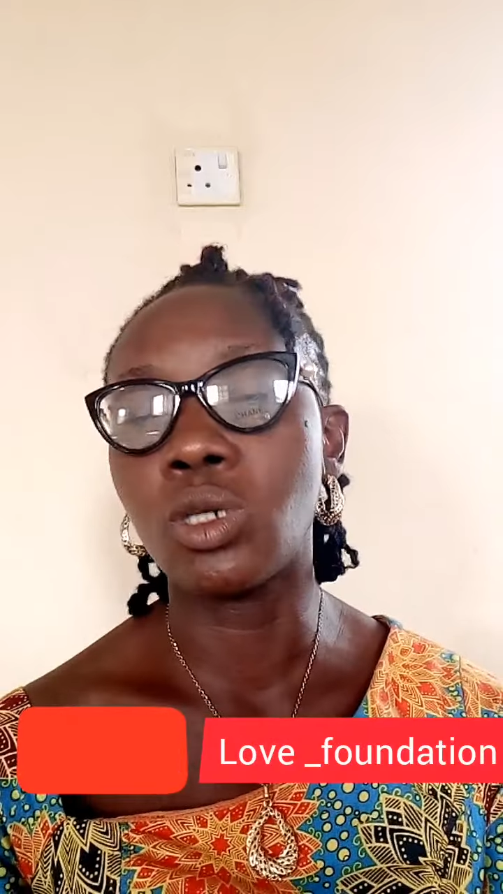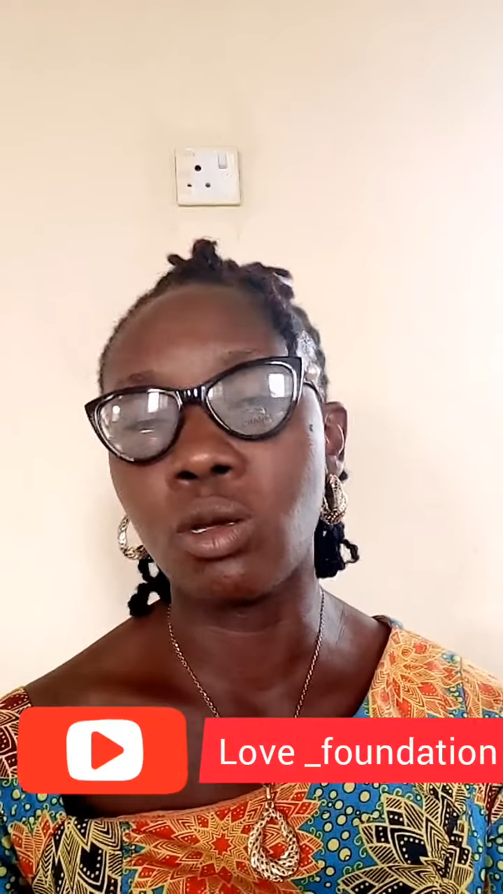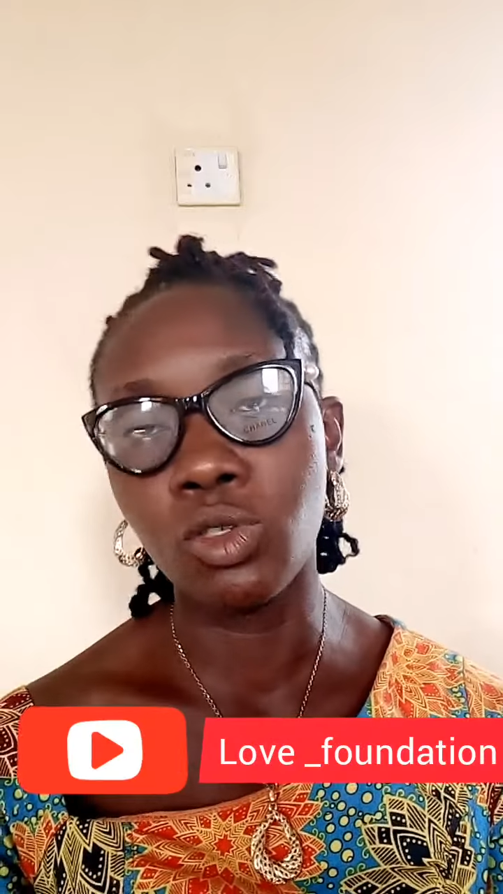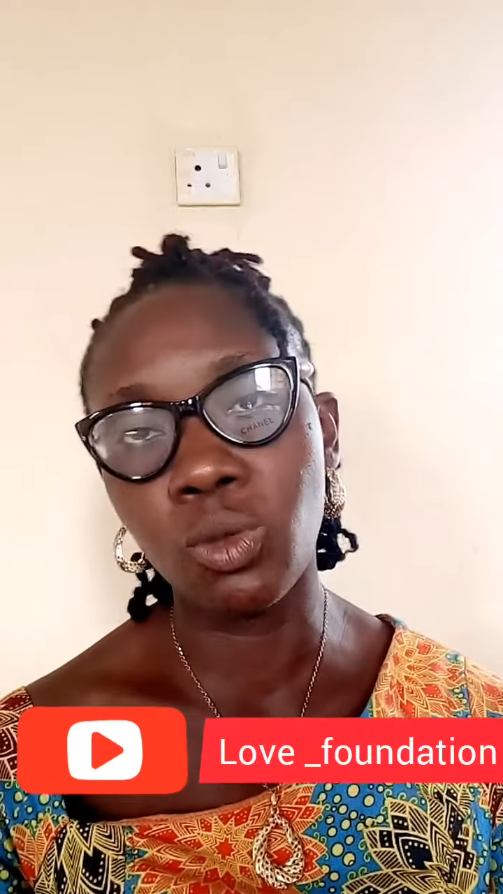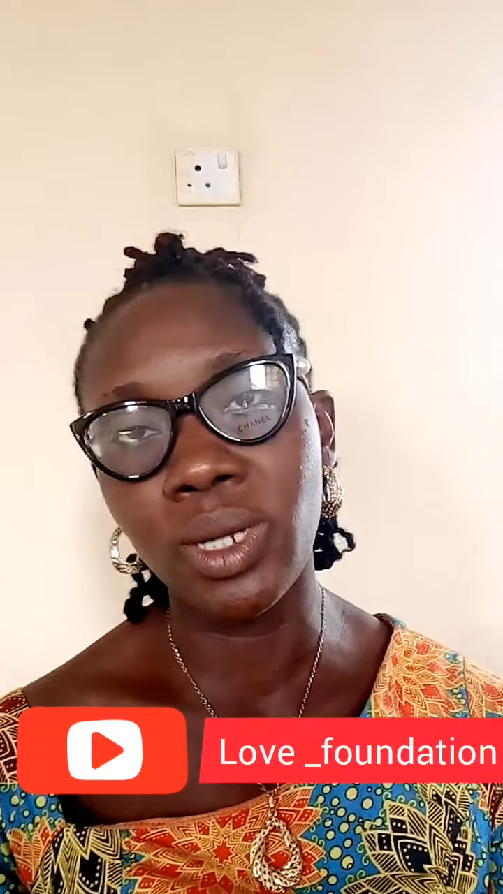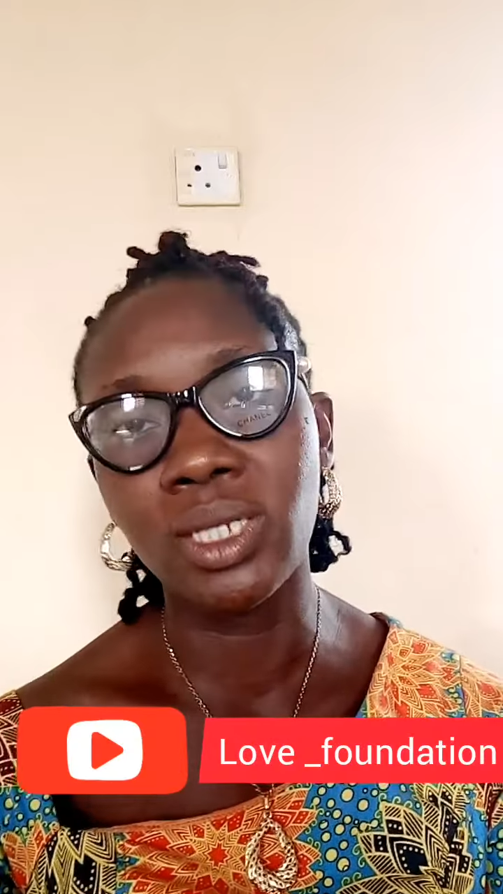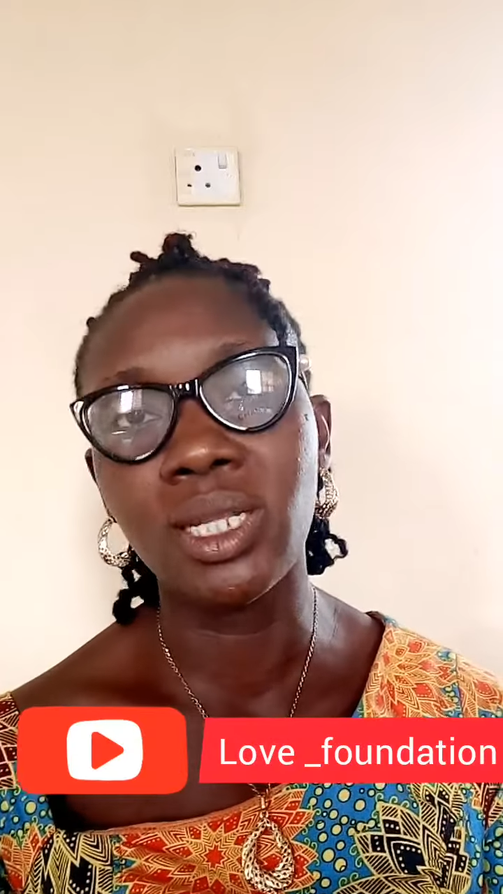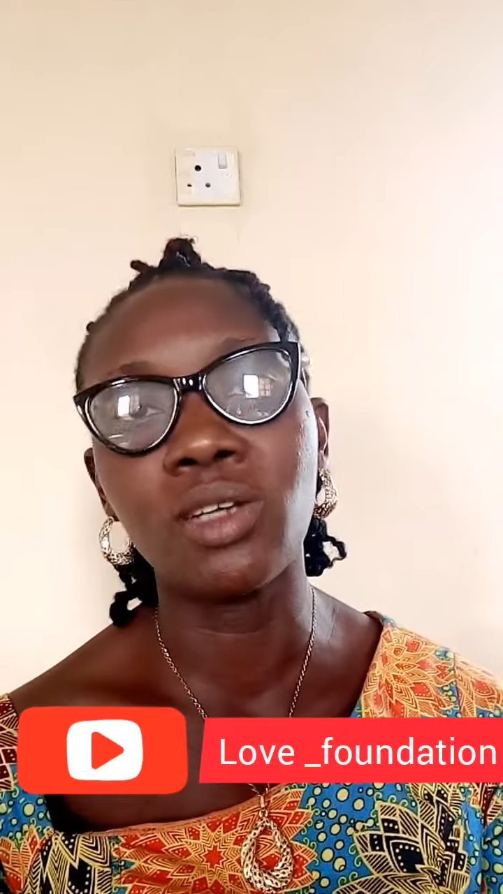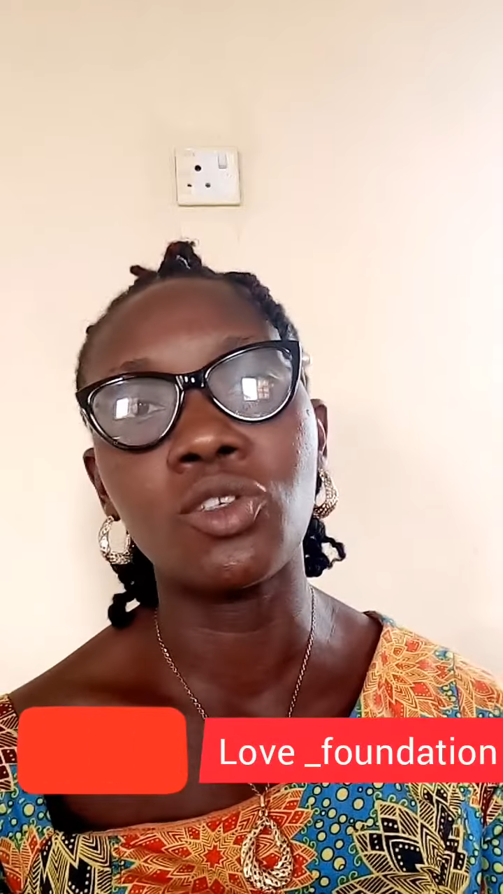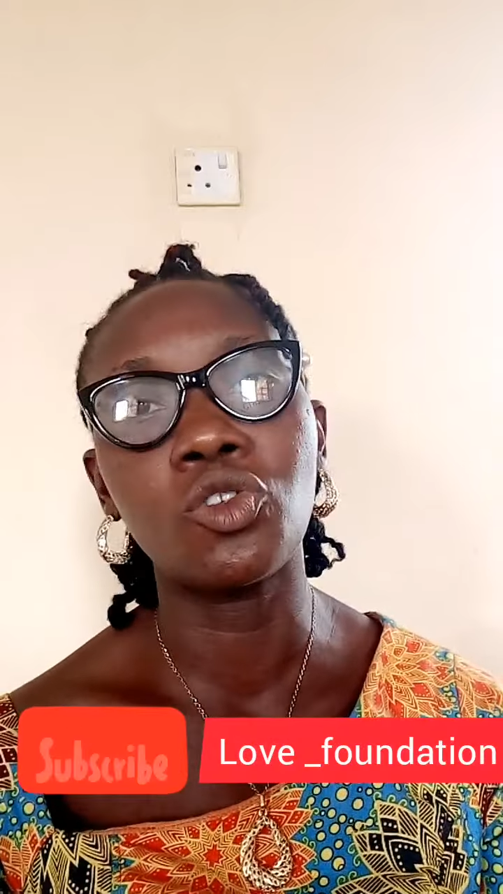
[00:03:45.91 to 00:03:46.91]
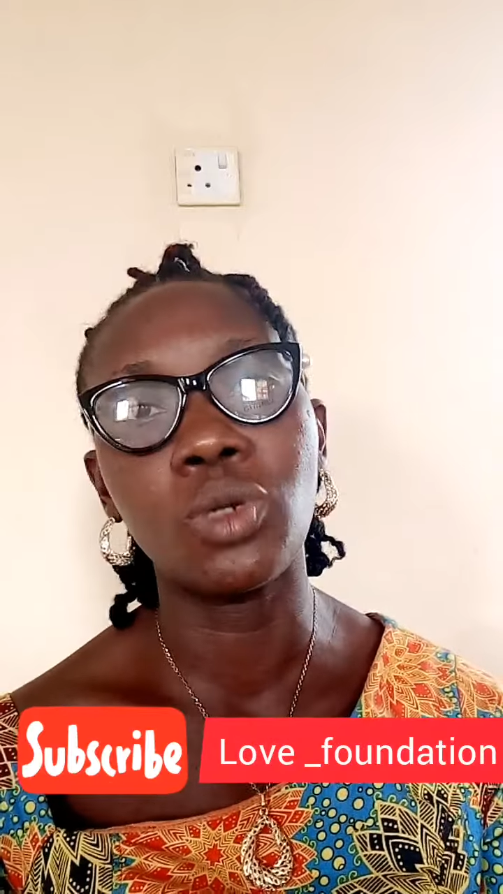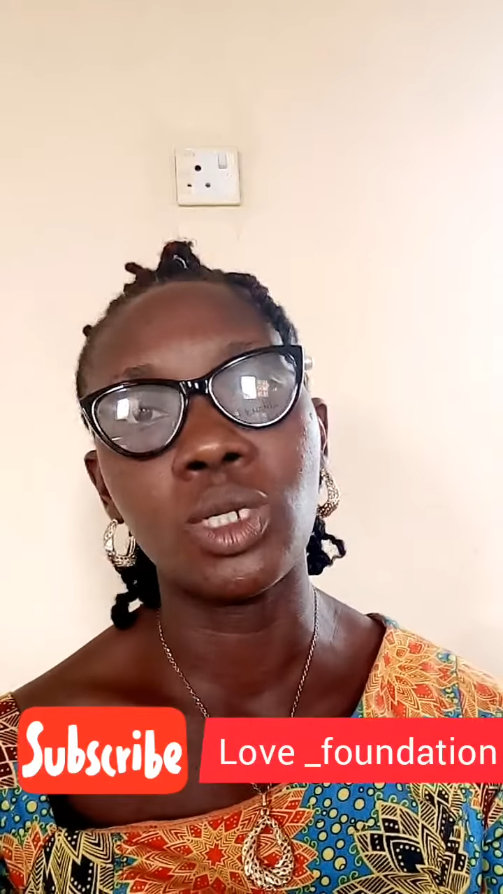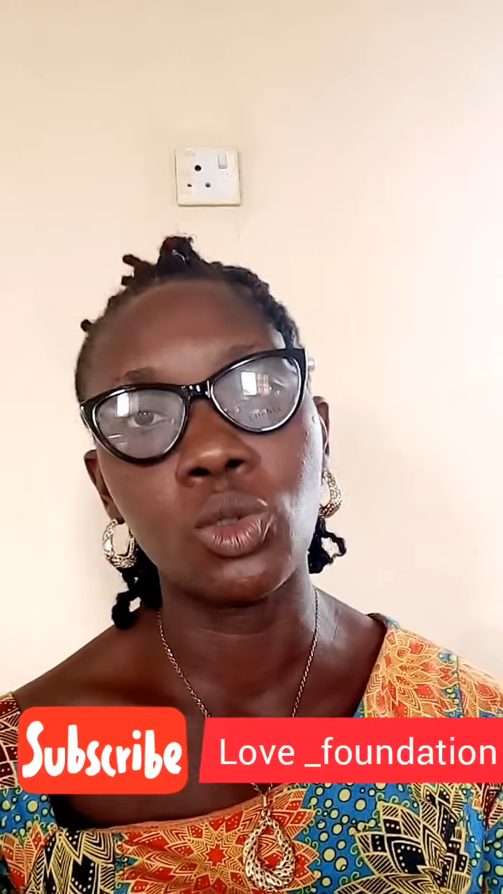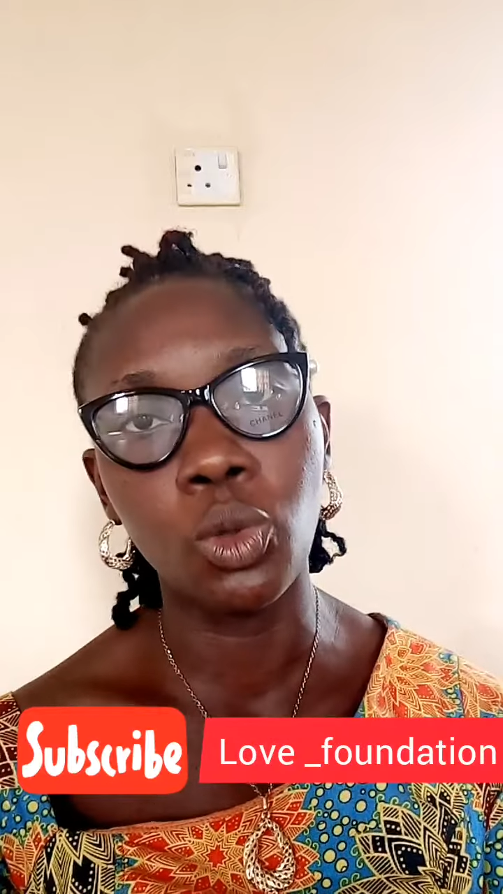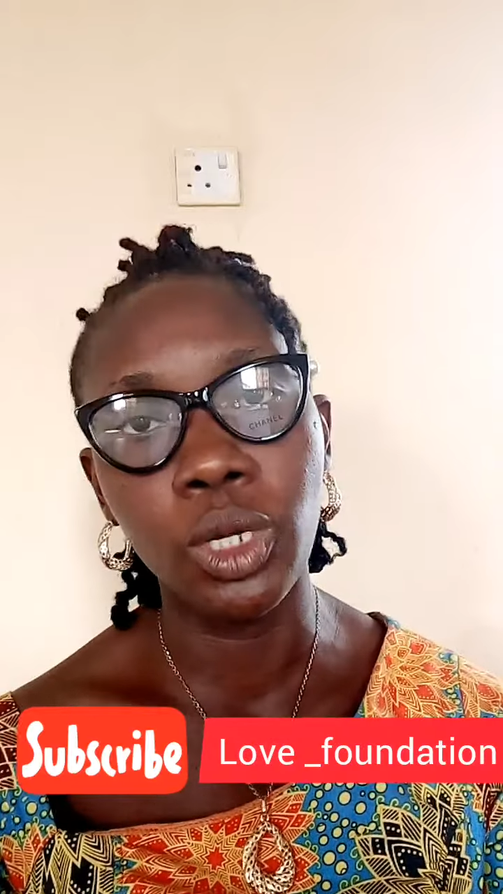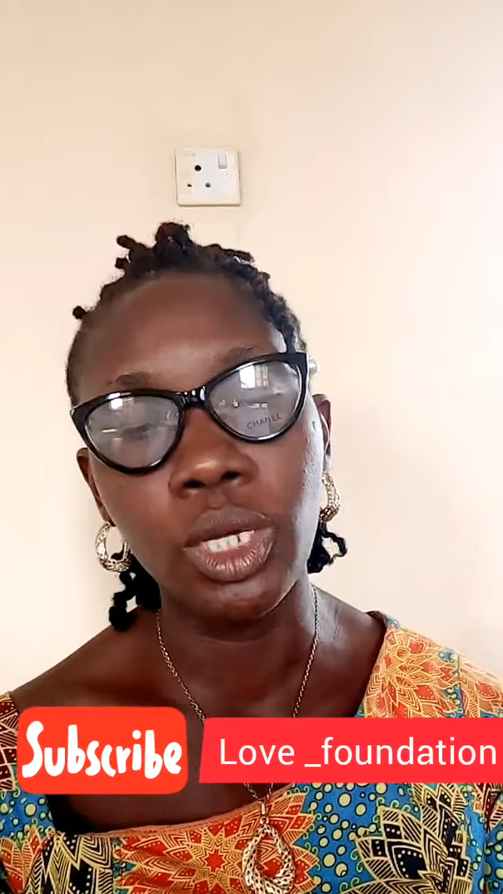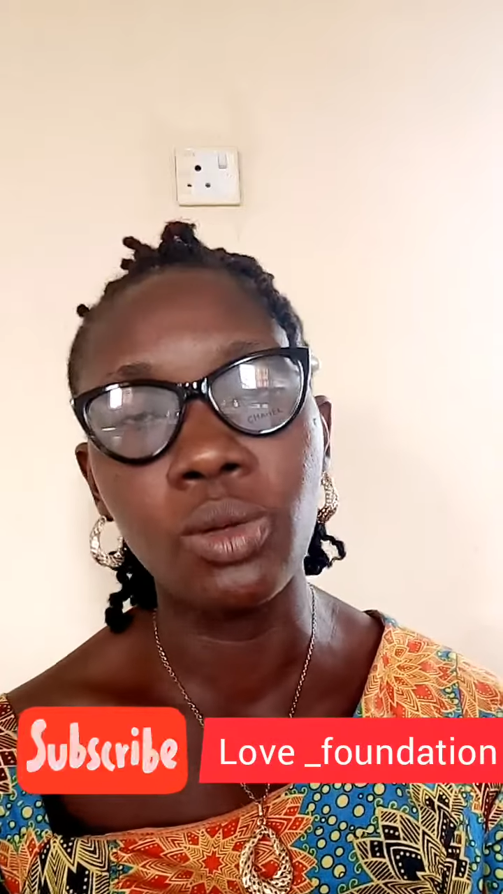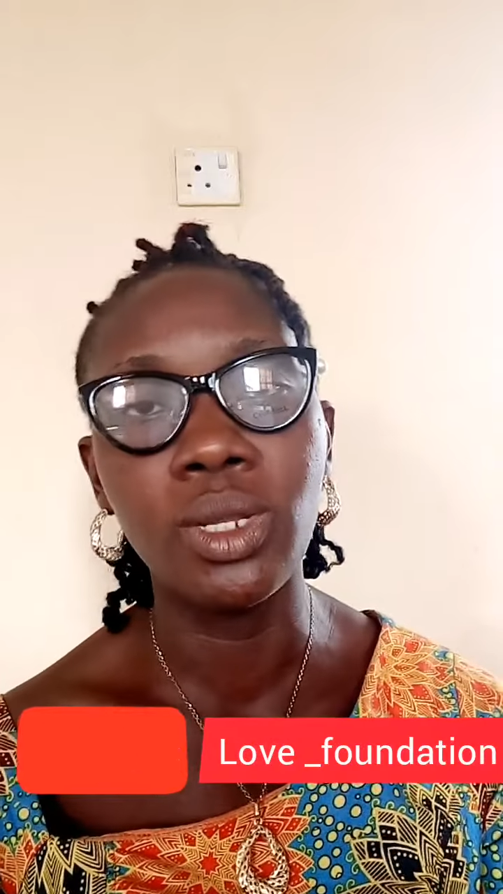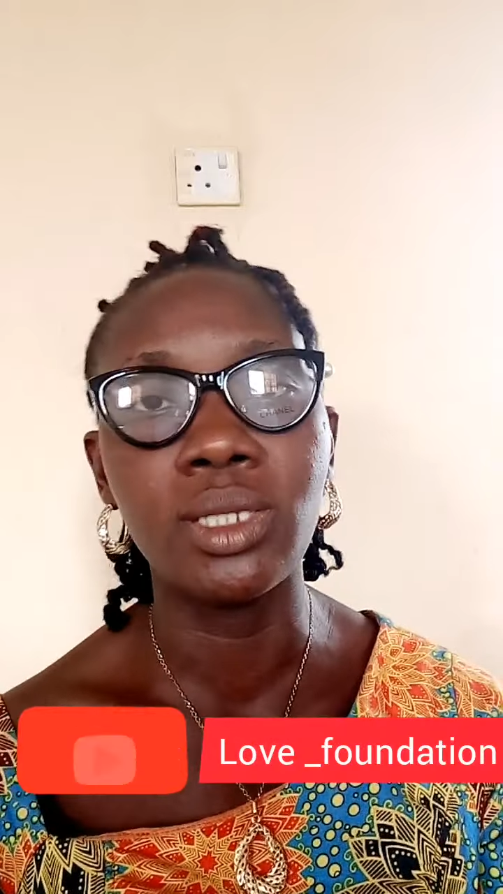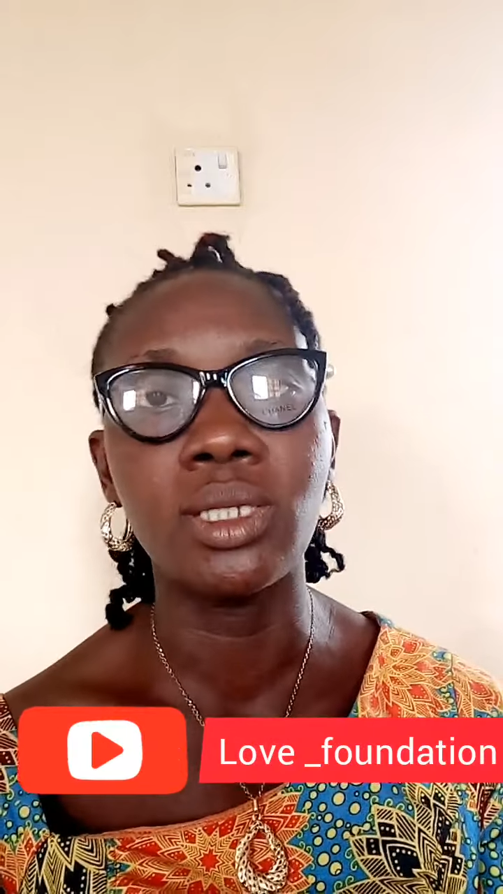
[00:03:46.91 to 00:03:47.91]
also maternal stress or
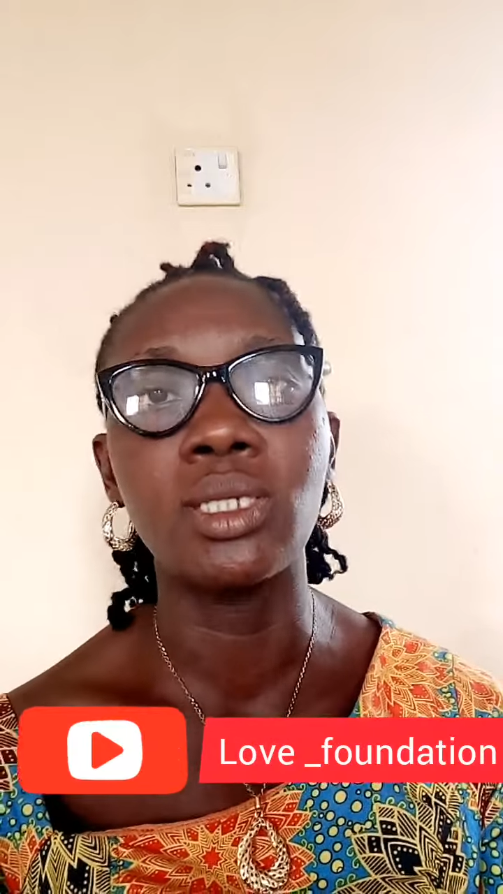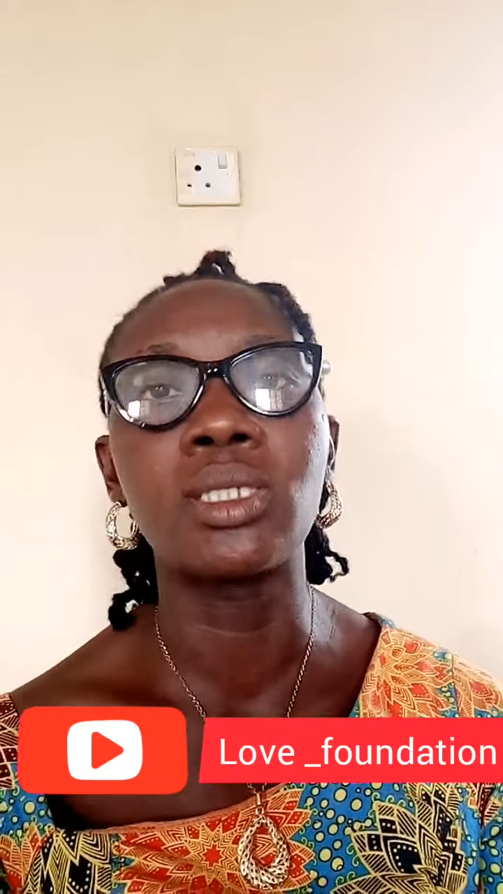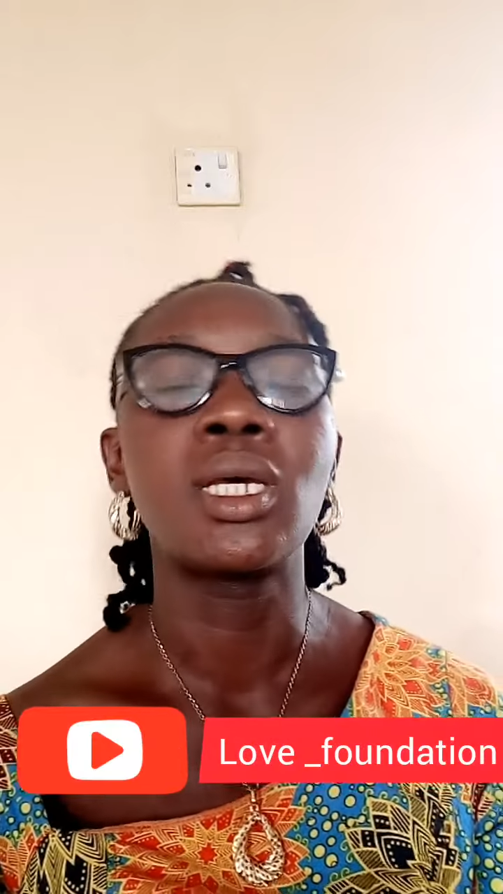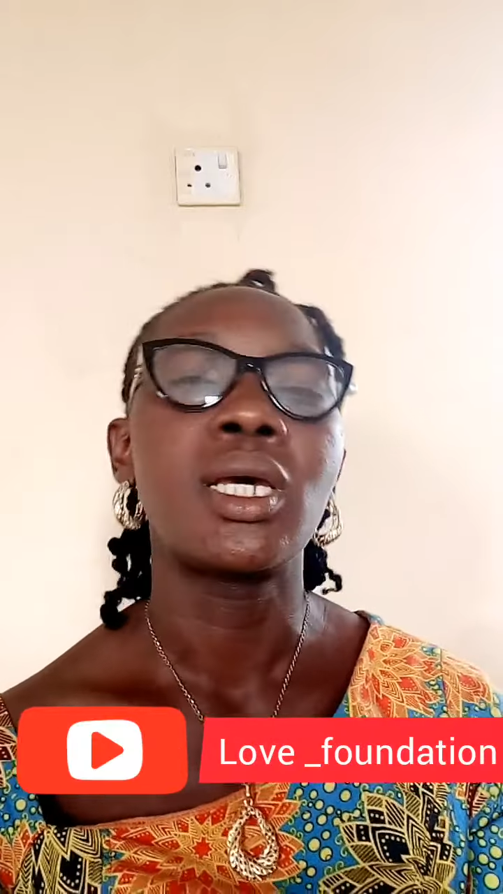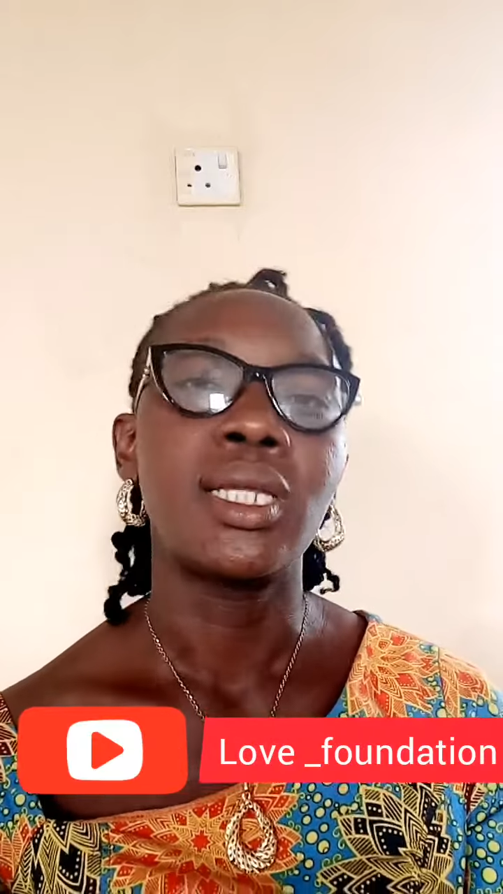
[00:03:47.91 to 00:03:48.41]
illnesses